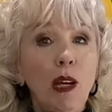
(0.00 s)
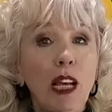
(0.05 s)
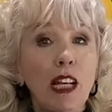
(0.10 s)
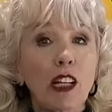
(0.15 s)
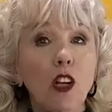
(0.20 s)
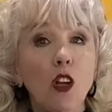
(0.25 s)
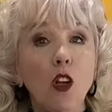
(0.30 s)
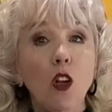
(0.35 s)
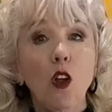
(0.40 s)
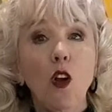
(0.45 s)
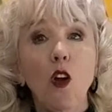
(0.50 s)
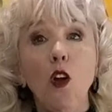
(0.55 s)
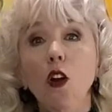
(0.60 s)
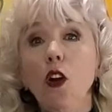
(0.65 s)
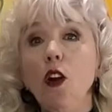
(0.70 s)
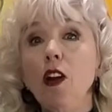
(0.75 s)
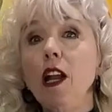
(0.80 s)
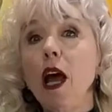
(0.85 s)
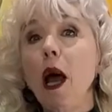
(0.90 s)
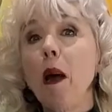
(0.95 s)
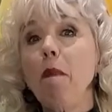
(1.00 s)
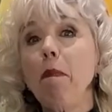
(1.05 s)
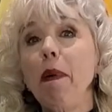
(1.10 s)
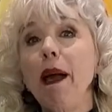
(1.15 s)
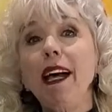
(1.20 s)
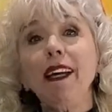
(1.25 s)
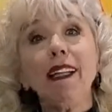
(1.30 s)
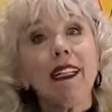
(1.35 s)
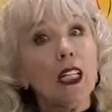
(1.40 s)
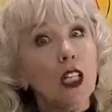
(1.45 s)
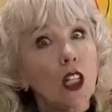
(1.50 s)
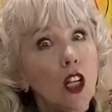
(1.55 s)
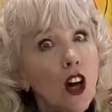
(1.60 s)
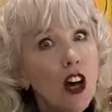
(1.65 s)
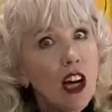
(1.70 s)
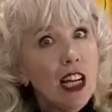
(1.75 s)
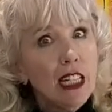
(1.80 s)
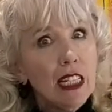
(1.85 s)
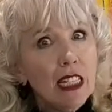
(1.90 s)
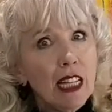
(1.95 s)
we're going to learn about
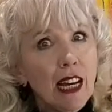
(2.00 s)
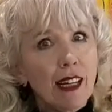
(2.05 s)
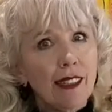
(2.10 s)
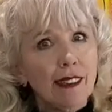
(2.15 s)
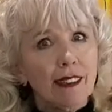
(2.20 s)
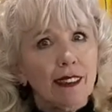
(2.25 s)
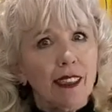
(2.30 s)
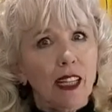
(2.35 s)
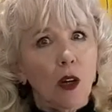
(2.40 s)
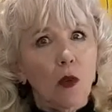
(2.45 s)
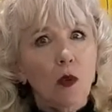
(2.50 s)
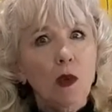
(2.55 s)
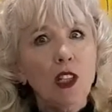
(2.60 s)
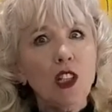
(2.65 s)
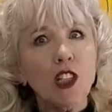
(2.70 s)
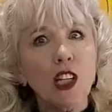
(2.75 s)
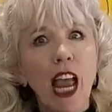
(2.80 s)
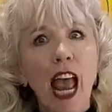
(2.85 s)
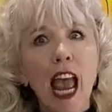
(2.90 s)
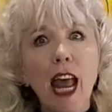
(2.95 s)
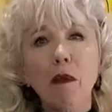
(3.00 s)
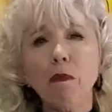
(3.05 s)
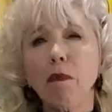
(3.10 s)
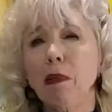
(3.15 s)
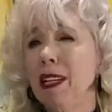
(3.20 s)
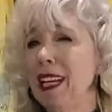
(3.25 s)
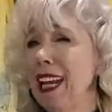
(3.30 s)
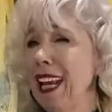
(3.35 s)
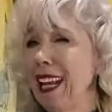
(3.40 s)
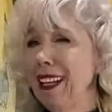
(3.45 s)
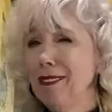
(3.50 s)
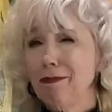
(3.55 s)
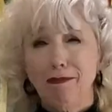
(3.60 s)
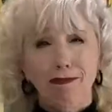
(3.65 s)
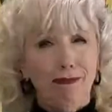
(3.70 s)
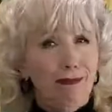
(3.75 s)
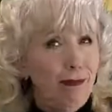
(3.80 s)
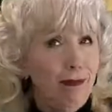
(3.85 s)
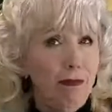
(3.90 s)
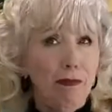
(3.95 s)
line dancing, which can be
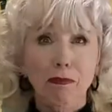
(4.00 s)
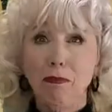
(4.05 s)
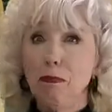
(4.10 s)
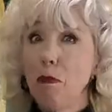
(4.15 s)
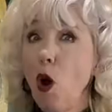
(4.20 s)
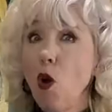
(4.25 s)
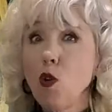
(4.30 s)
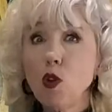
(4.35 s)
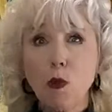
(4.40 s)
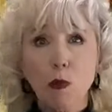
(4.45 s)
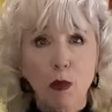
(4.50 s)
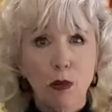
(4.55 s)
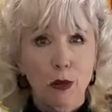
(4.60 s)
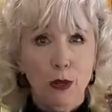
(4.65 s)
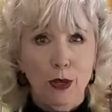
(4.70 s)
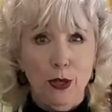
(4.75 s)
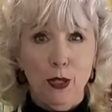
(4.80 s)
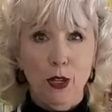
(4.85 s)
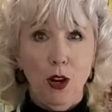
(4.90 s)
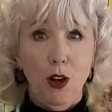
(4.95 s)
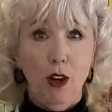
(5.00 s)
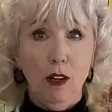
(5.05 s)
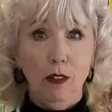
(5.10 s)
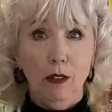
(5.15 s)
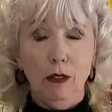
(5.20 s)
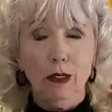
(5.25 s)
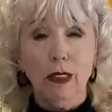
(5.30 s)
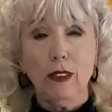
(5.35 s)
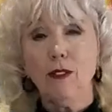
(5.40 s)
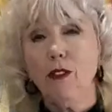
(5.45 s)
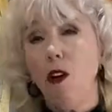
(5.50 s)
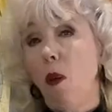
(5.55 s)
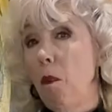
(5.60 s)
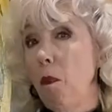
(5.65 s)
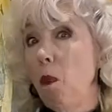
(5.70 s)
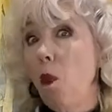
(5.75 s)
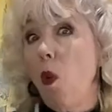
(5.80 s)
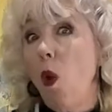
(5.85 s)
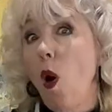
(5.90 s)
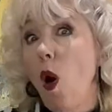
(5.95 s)
multiple styles
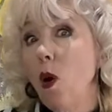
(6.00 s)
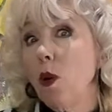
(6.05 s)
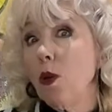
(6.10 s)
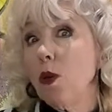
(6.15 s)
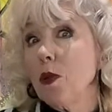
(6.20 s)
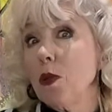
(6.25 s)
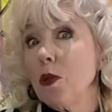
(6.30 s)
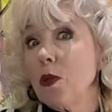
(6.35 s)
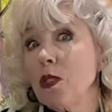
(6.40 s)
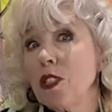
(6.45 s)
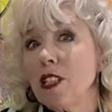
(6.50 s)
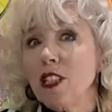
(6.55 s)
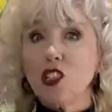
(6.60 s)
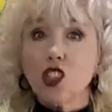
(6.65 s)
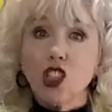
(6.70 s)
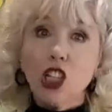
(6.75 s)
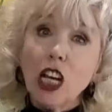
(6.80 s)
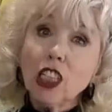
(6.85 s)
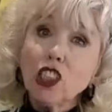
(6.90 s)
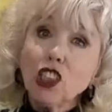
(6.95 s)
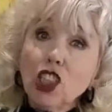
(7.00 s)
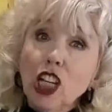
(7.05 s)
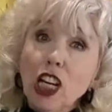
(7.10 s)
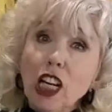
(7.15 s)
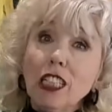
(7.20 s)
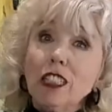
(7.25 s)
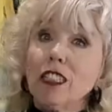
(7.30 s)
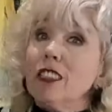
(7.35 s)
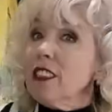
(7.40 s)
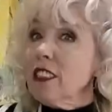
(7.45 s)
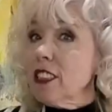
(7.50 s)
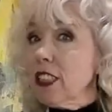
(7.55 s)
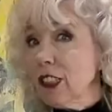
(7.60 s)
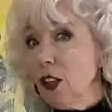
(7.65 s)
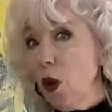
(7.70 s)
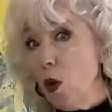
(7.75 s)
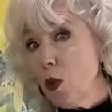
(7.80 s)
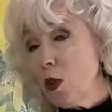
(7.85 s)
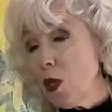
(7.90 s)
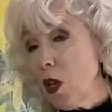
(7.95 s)
from waltz to cha-cha to
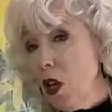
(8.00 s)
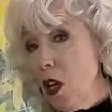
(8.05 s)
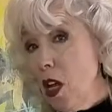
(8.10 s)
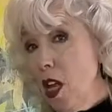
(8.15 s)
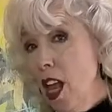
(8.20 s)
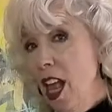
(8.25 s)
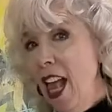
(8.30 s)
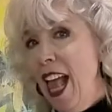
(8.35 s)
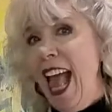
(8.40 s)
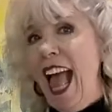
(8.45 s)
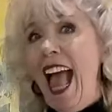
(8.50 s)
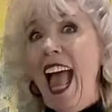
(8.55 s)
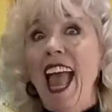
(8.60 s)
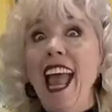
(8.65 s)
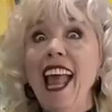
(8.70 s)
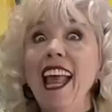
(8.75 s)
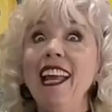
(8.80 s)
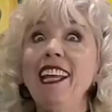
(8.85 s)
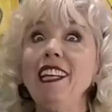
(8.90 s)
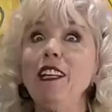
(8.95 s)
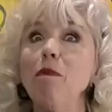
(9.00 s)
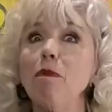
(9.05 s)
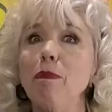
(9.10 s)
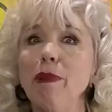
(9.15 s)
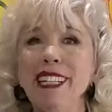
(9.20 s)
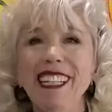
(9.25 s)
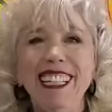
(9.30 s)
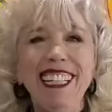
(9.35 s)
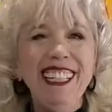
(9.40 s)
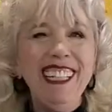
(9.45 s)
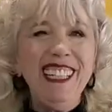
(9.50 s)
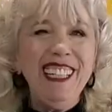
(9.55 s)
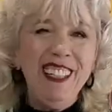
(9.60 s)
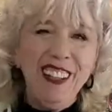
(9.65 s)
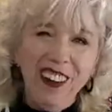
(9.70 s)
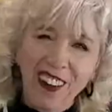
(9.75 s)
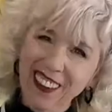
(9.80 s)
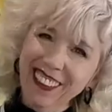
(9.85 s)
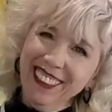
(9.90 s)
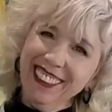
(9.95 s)
salsa and
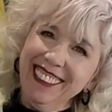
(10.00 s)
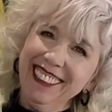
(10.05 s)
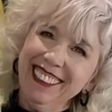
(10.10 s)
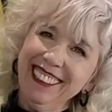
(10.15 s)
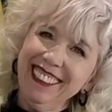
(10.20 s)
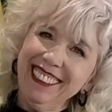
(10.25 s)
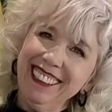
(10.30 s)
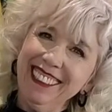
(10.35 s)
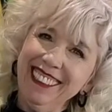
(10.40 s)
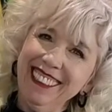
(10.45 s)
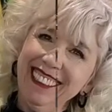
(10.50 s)
beyond.